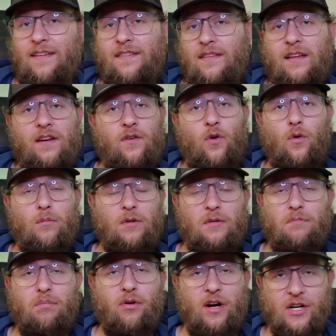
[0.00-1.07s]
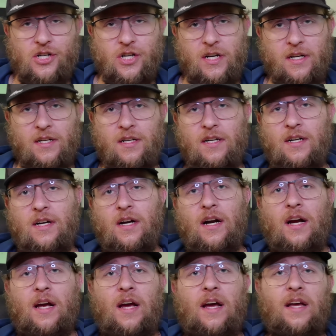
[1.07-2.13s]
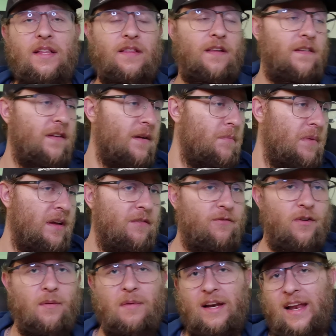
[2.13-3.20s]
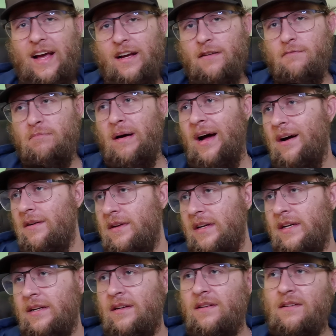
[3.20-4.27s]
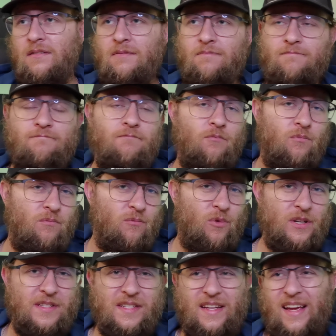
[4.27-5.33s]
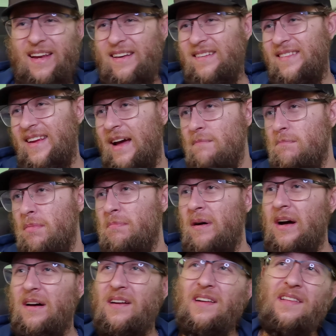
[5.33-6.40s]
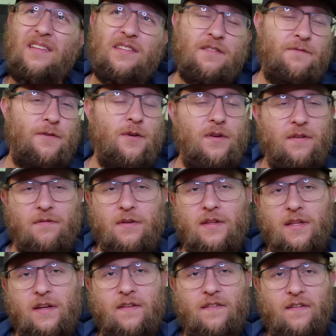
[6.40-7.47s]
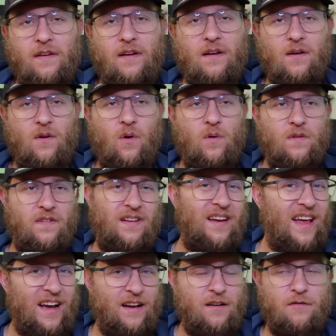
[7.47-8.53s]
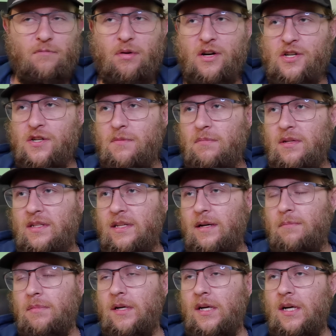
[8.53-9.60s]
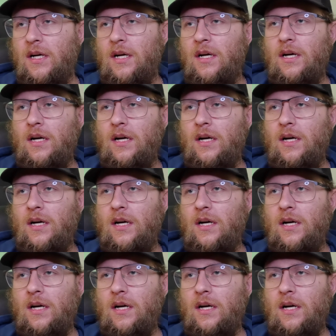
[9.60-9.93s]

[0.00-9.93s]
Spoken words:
less than normal pressure. This can be from a lack of powder, once again, damp powder. There's a few different things that can cause a lack of pressure buildup.